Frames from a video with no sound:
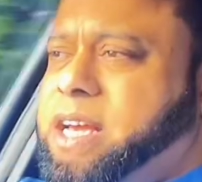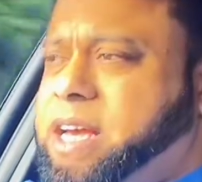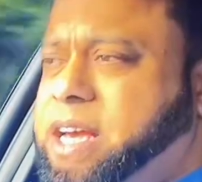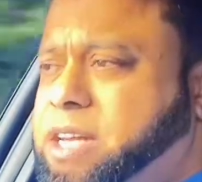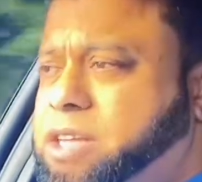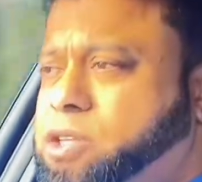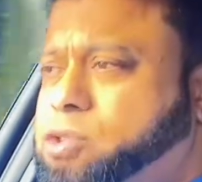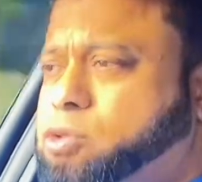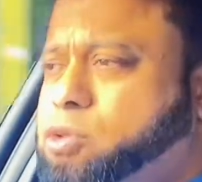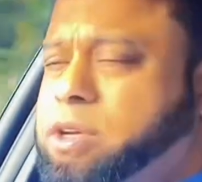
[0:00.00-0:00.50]

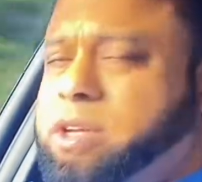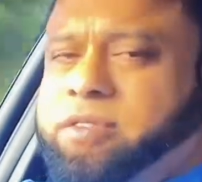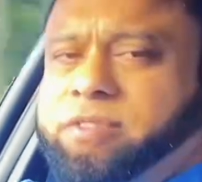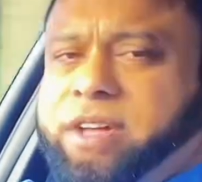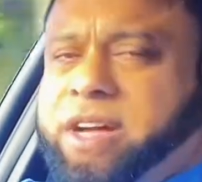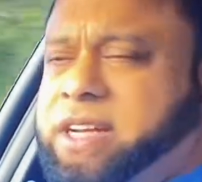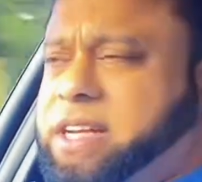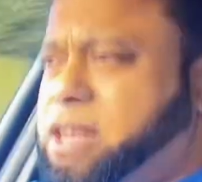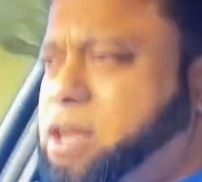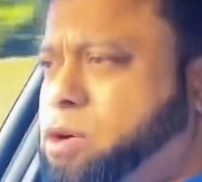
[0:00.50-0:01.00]
and you should leave
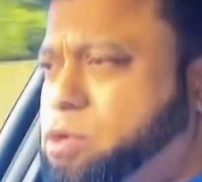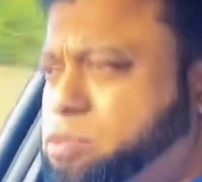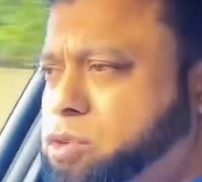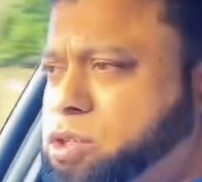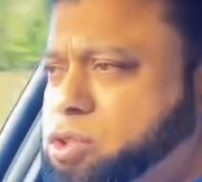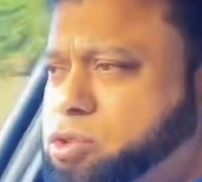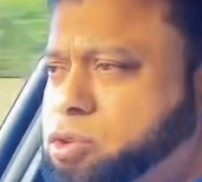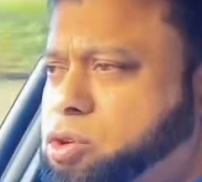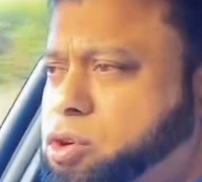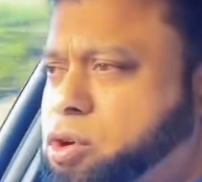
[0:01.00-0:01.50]
that alone. You
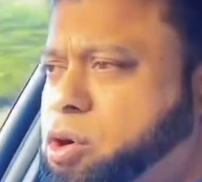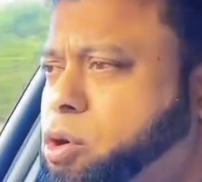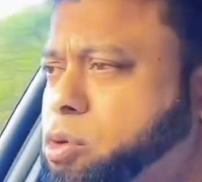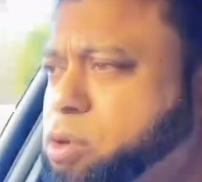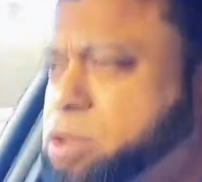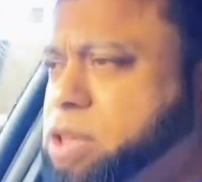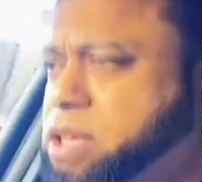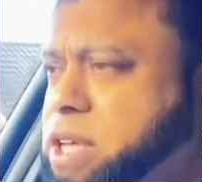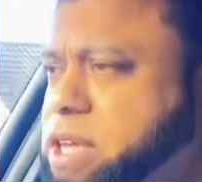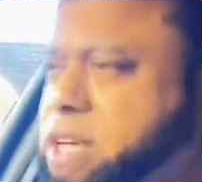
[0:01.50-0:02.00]
shouldn't go
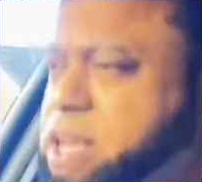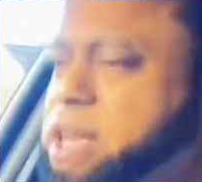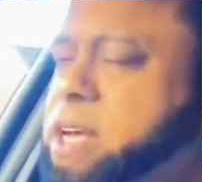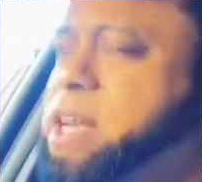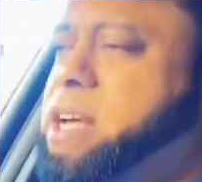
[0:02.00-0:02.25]
on there.